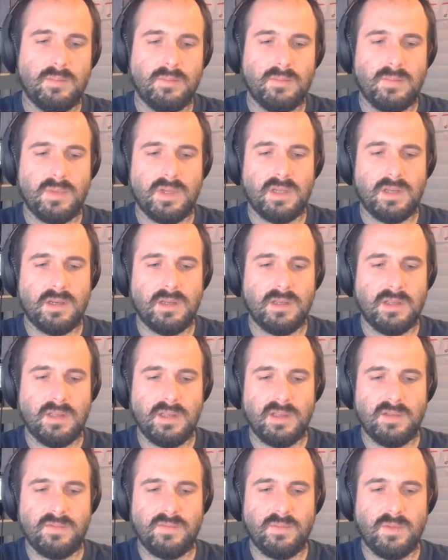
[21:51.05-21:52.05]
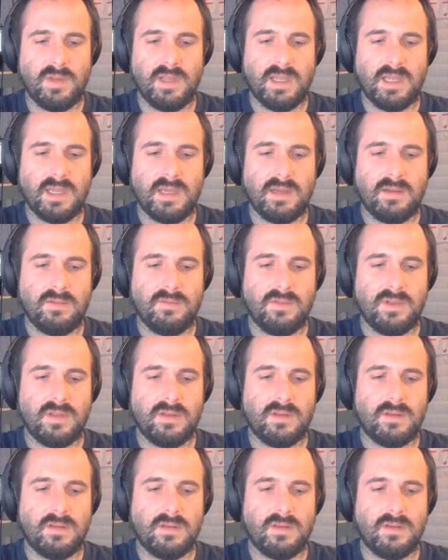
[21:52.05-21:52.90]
But if we have it